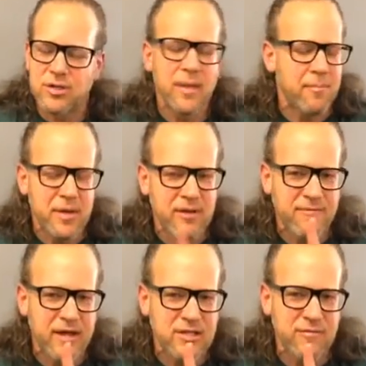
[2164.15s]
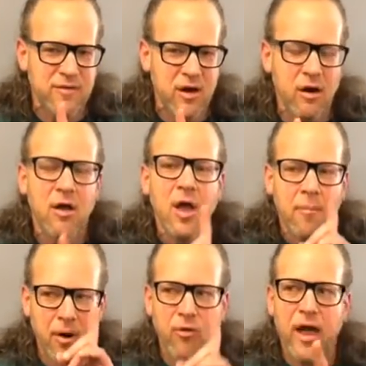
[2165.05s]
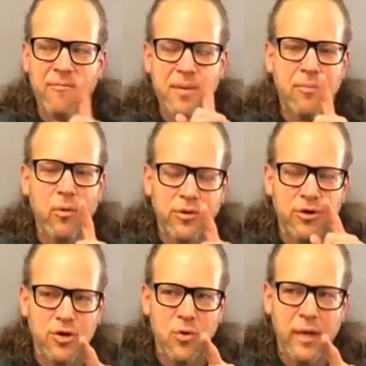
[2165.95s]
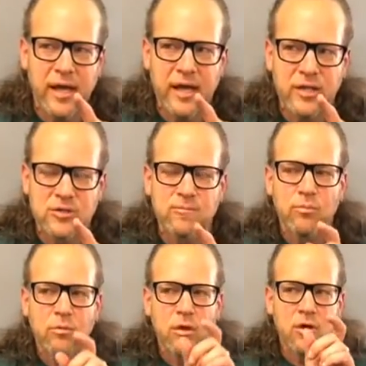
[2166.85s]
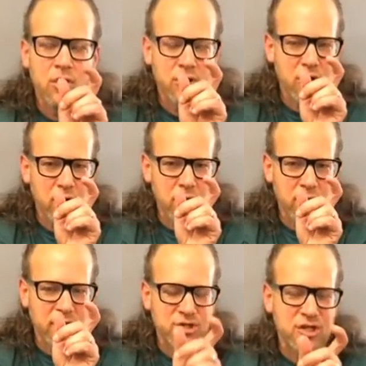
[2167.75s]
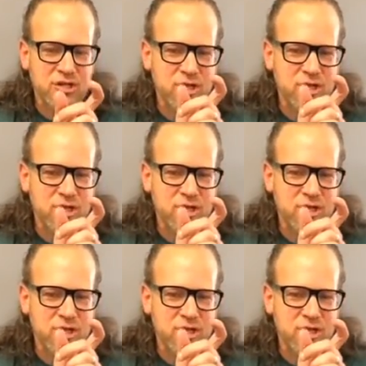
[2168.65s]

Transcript: I'm not being defensive here, but a lot of people, what they're doing is you're, you're, you're, dis,